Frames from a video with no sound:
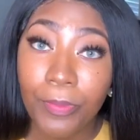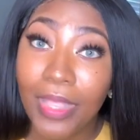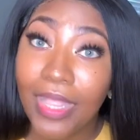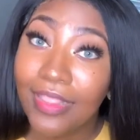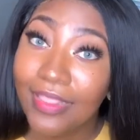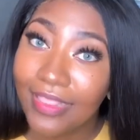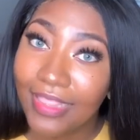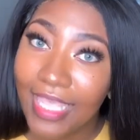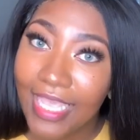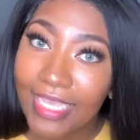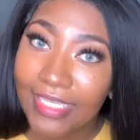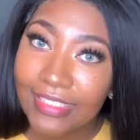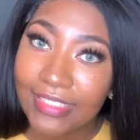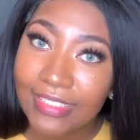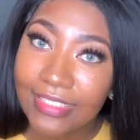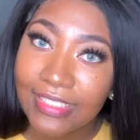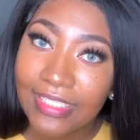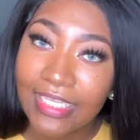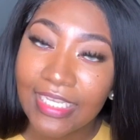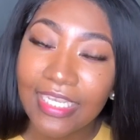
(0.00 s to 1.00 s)
Last
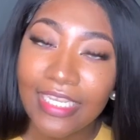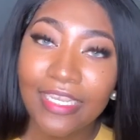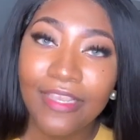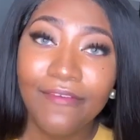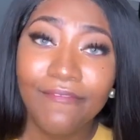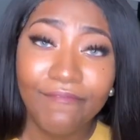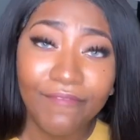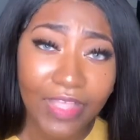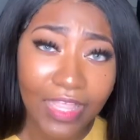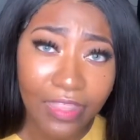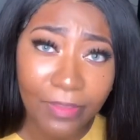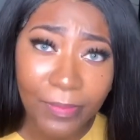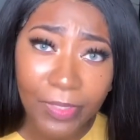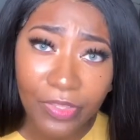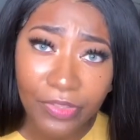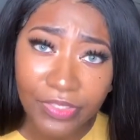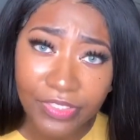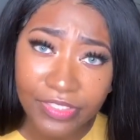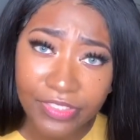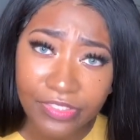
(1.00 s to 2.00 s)
thing, follow me
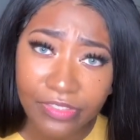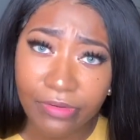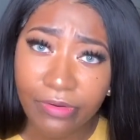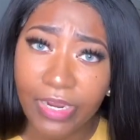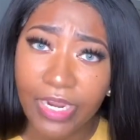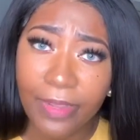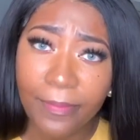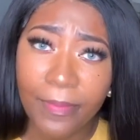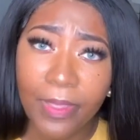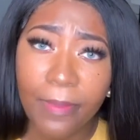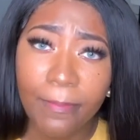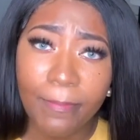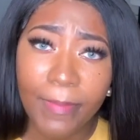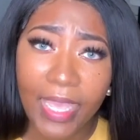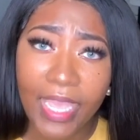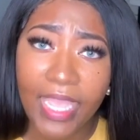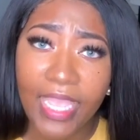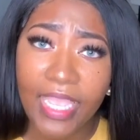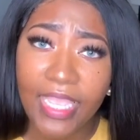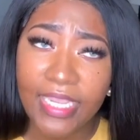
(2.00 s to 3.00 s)
on Instagram.
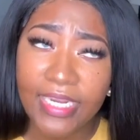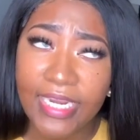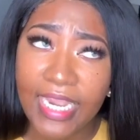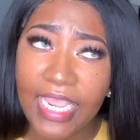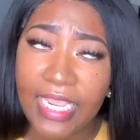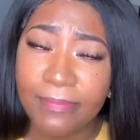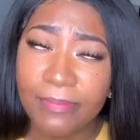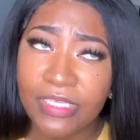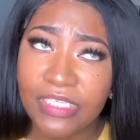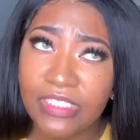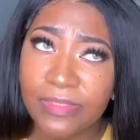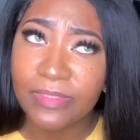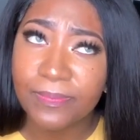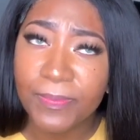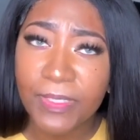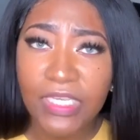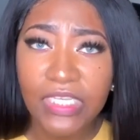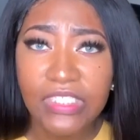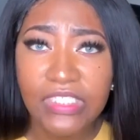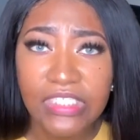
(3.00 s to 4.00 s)
My name is
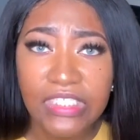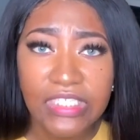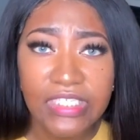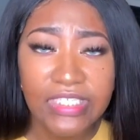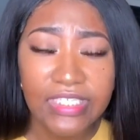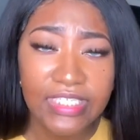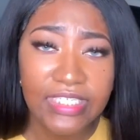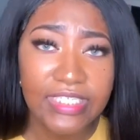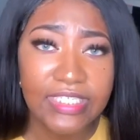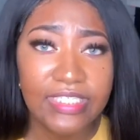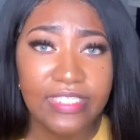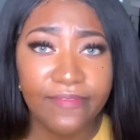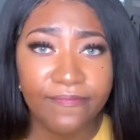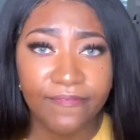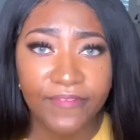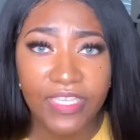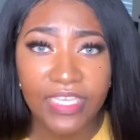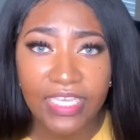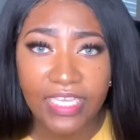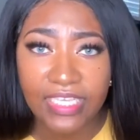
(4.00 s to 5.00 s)

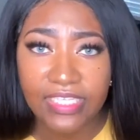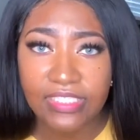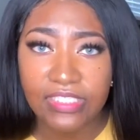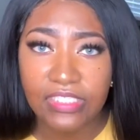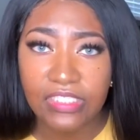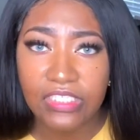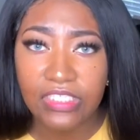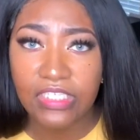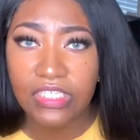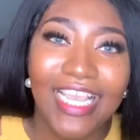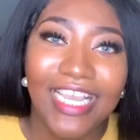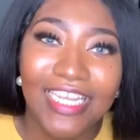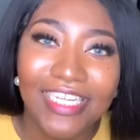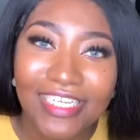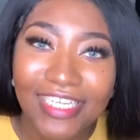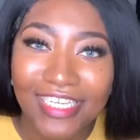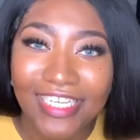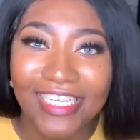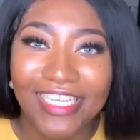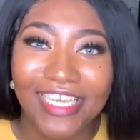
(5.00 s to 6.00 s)
PGDoesVSG. And
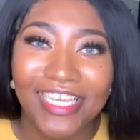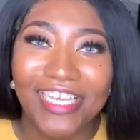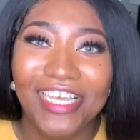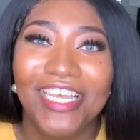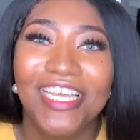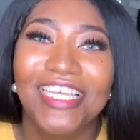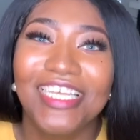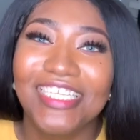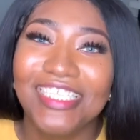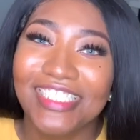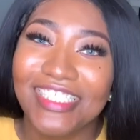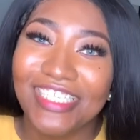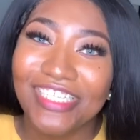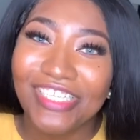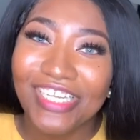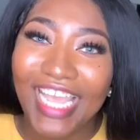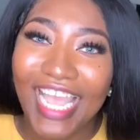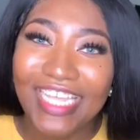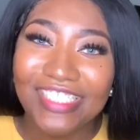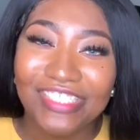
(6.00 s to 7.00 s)
yeah, see you
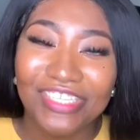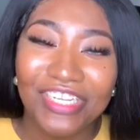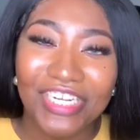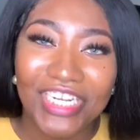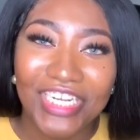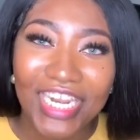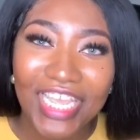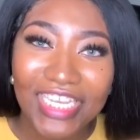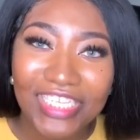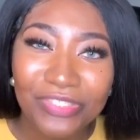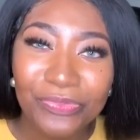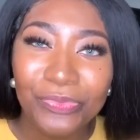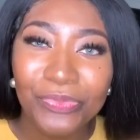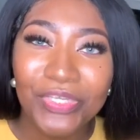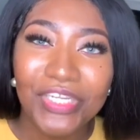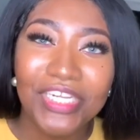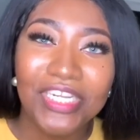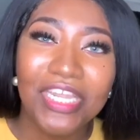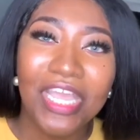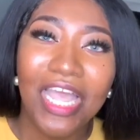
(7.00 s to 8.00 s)
guys on the next
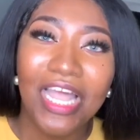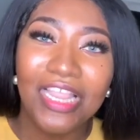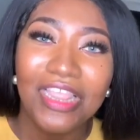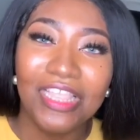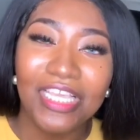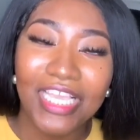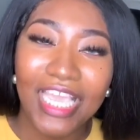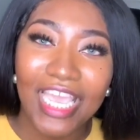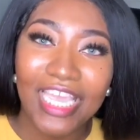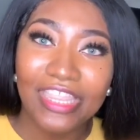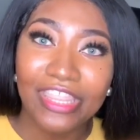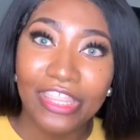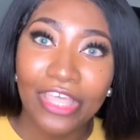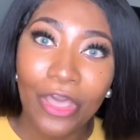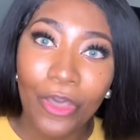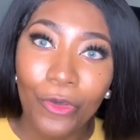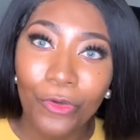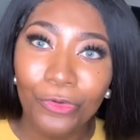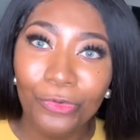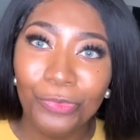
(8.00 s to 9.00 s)
one. Look at the
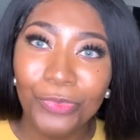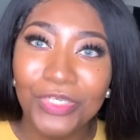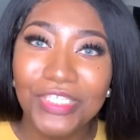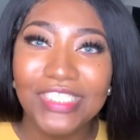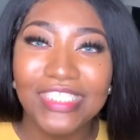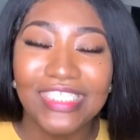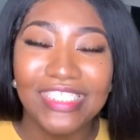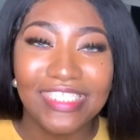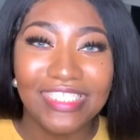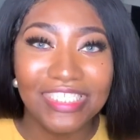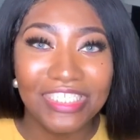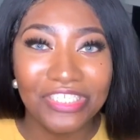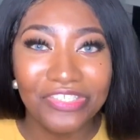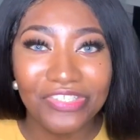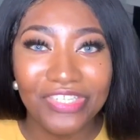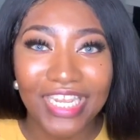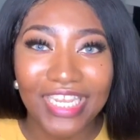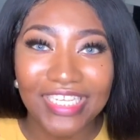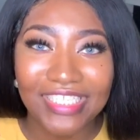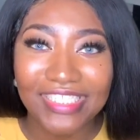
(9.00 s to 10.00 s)
old ones. Until
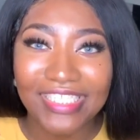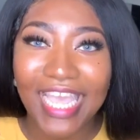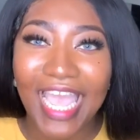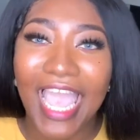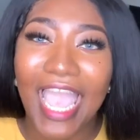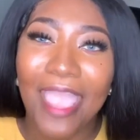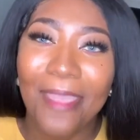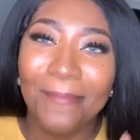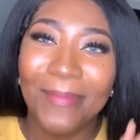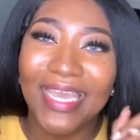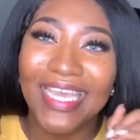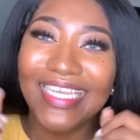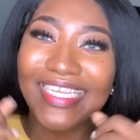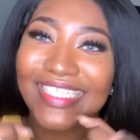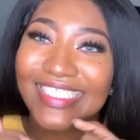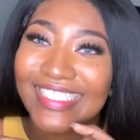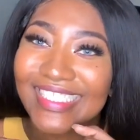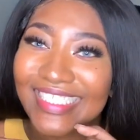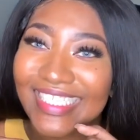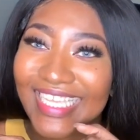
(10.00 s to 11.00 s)
next time,
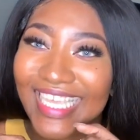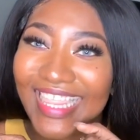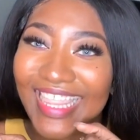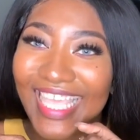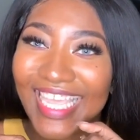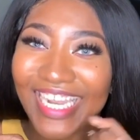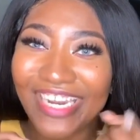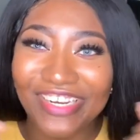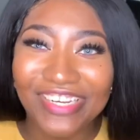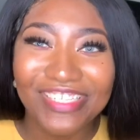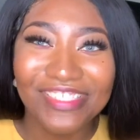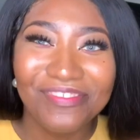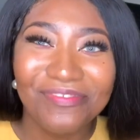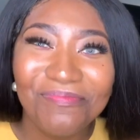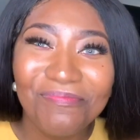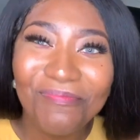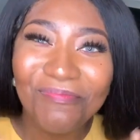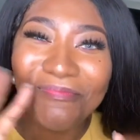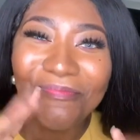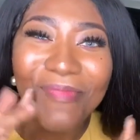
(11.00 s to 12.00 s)
see you later.
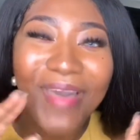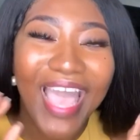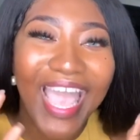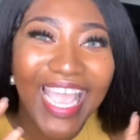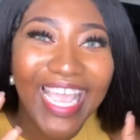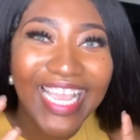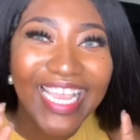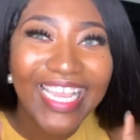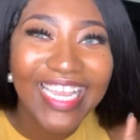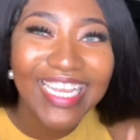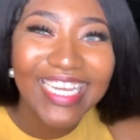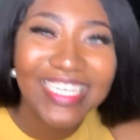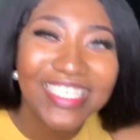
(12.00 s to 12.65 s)
Bye.